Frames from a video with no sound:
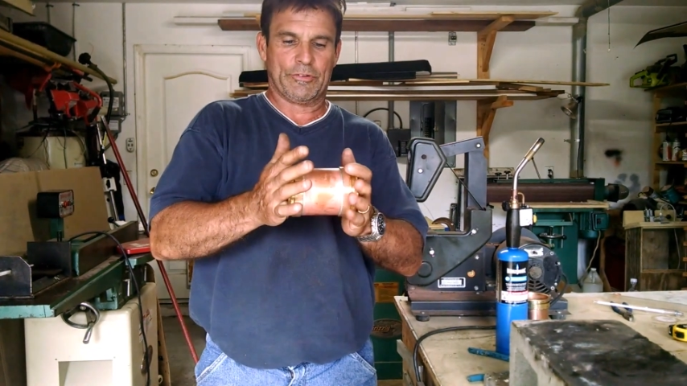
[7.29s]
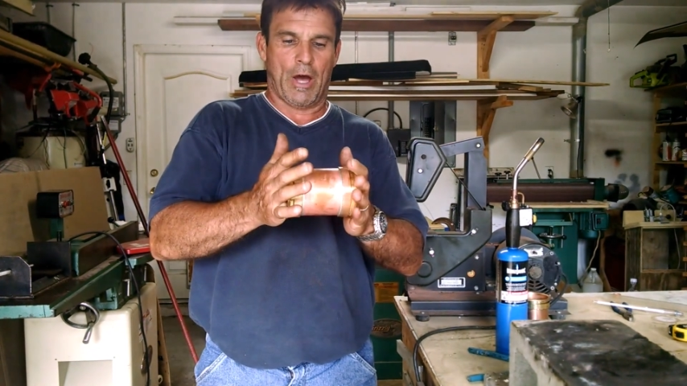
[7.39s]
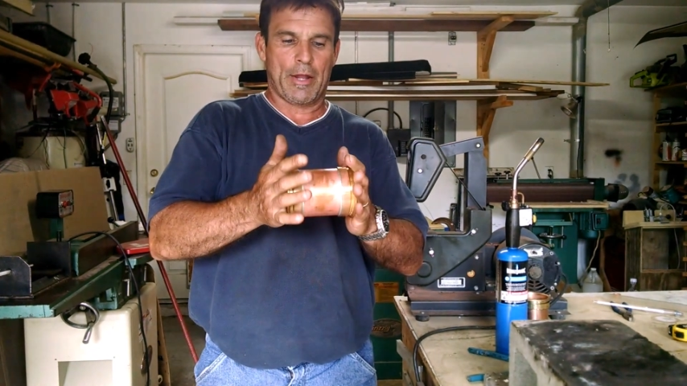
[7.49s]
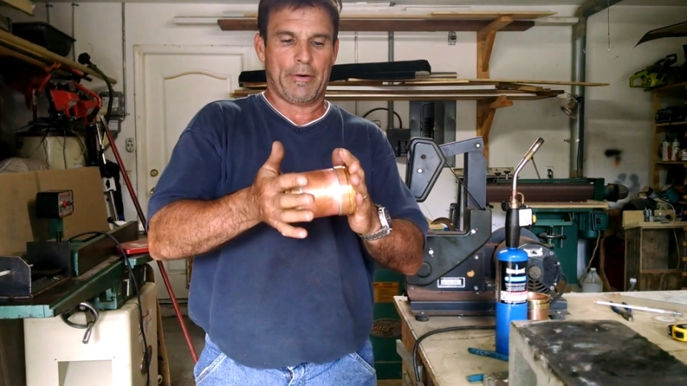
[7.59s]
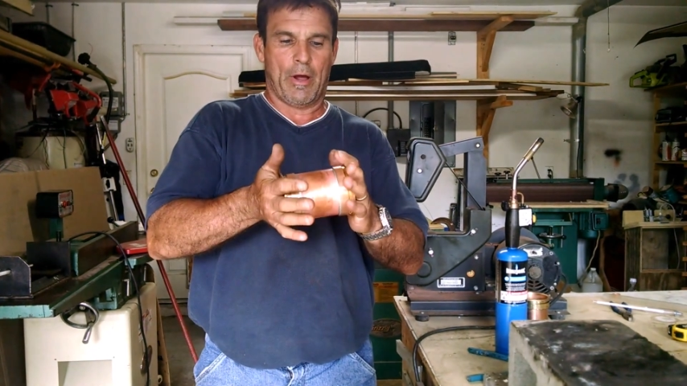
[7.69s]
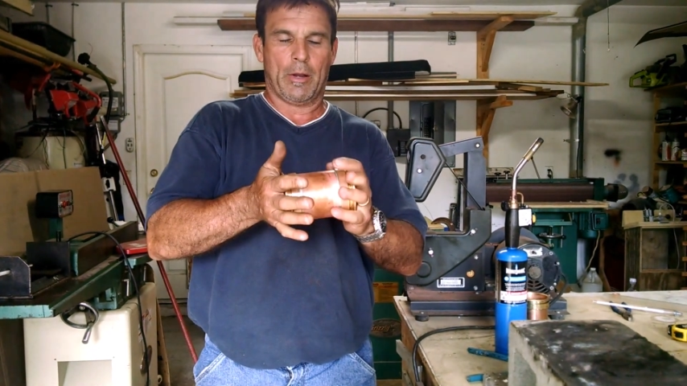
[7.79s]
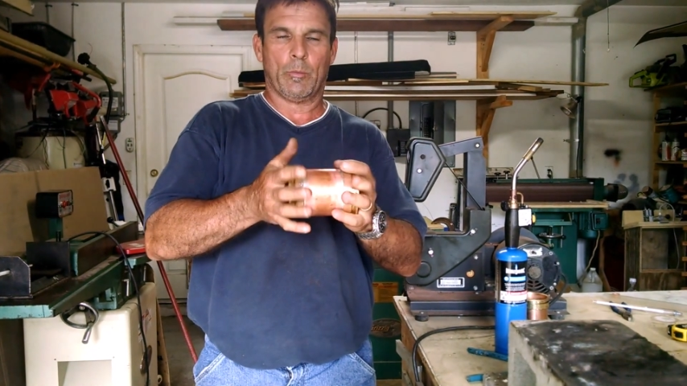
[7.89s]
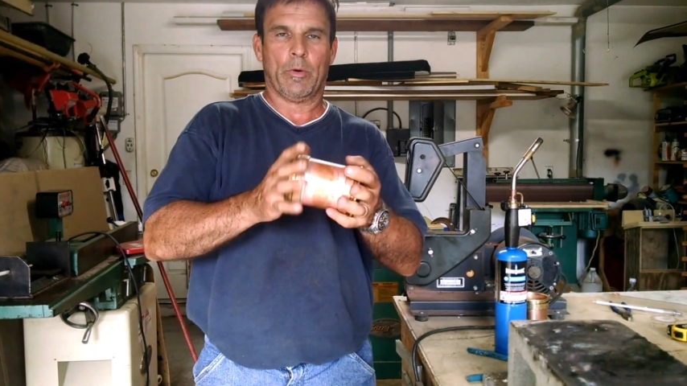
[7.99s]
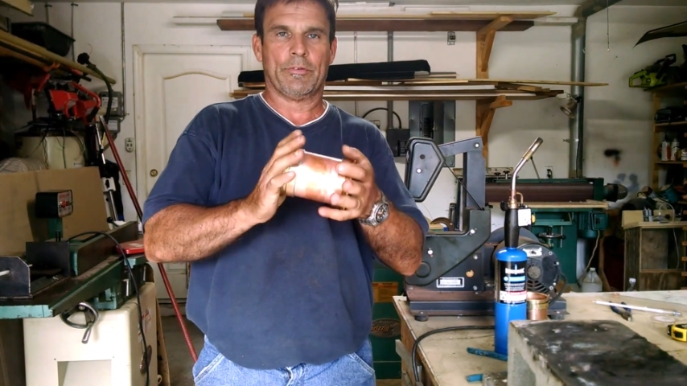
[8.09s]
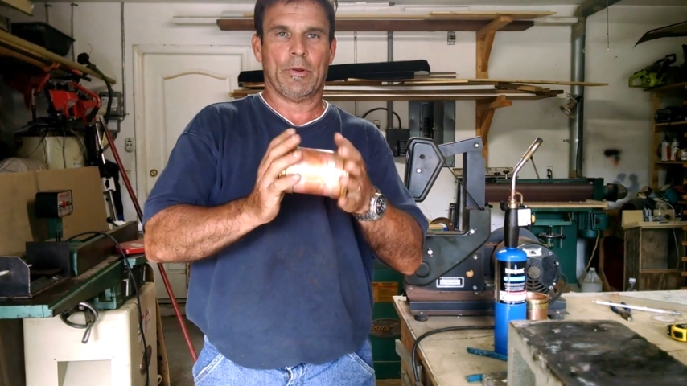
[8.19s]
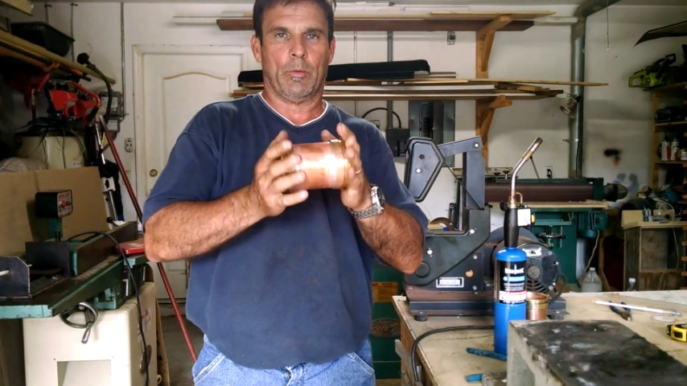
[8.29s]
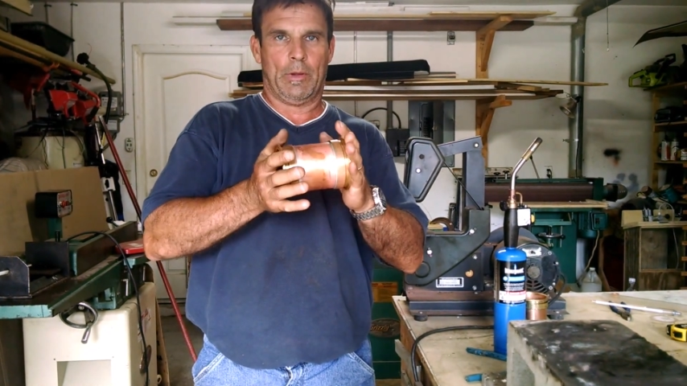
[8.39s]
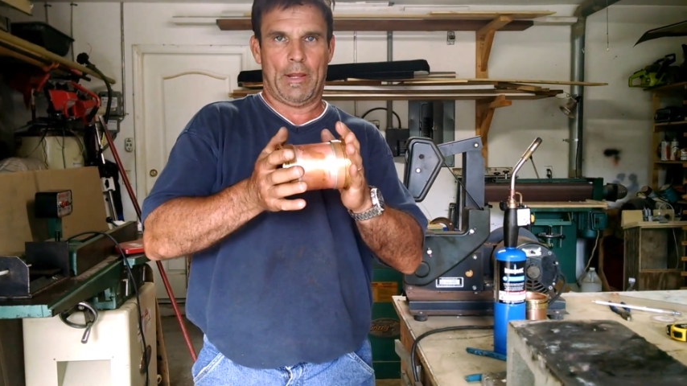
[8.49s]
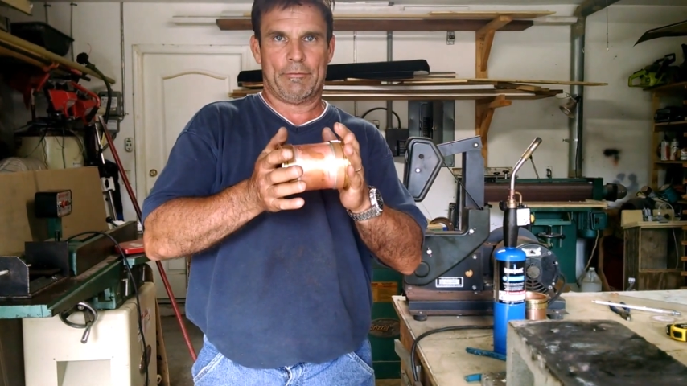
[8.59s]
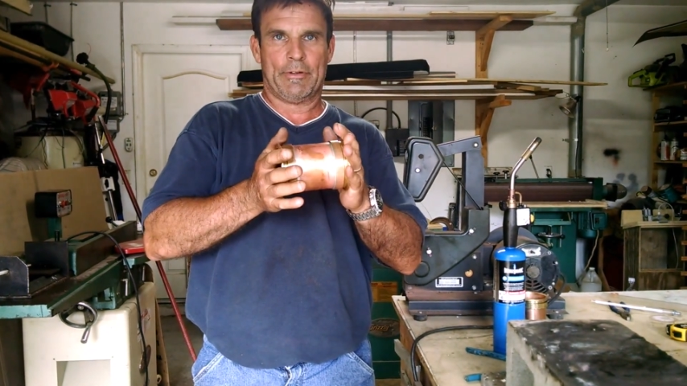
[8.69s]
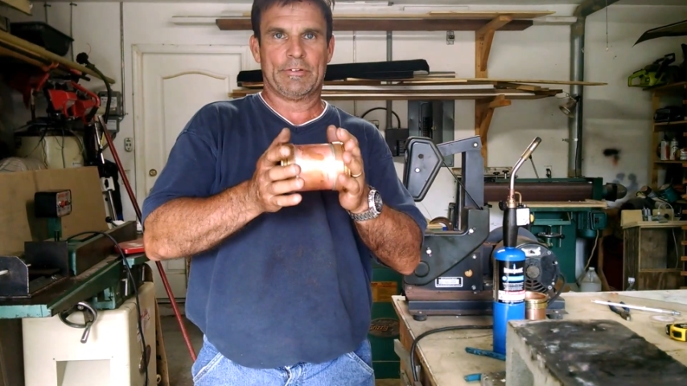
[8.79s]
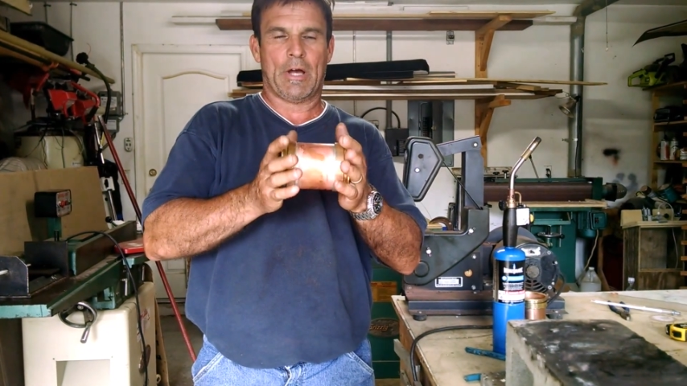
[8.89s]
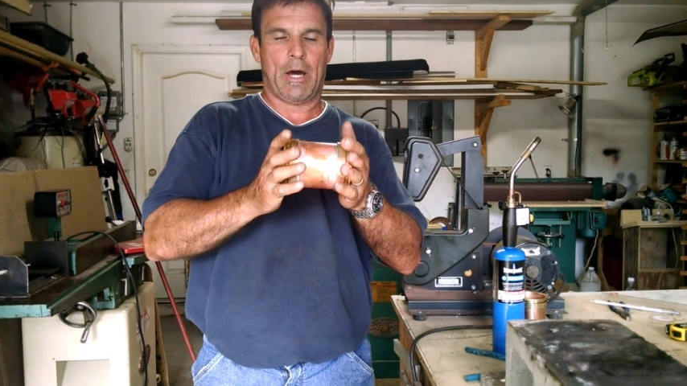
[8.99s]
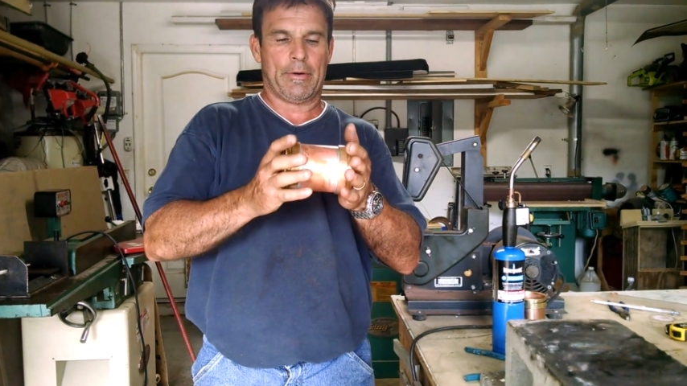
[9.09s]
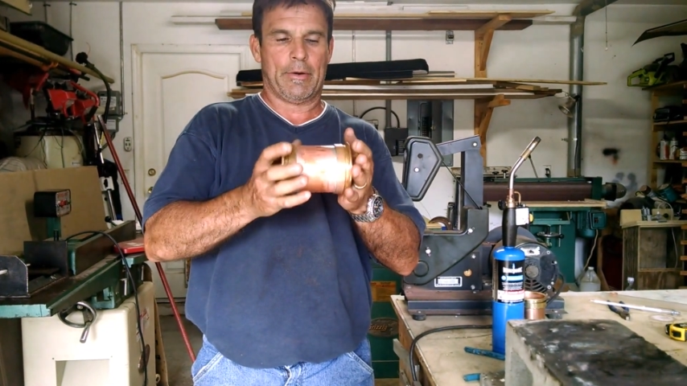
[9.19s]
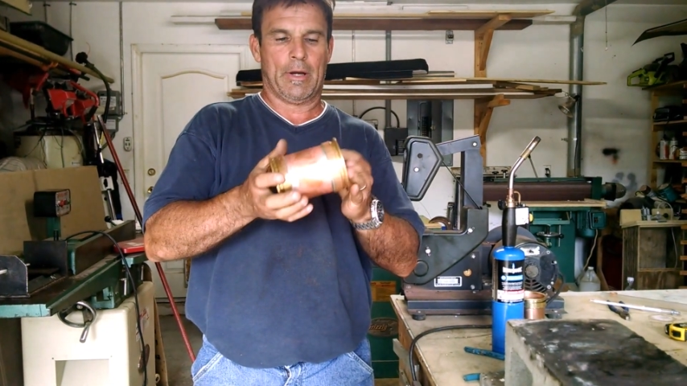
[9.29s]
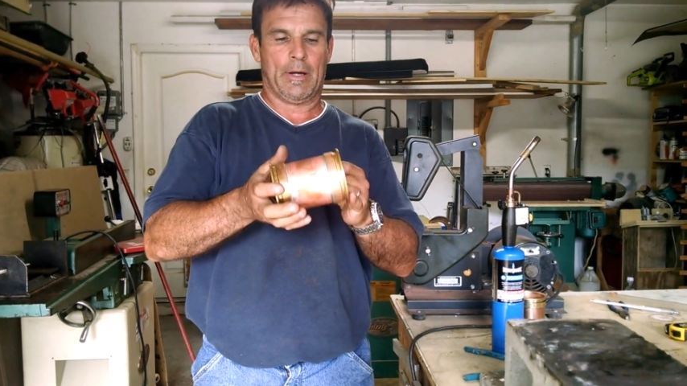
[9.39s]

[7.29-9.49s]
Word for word: soldered on with, lead-free solder.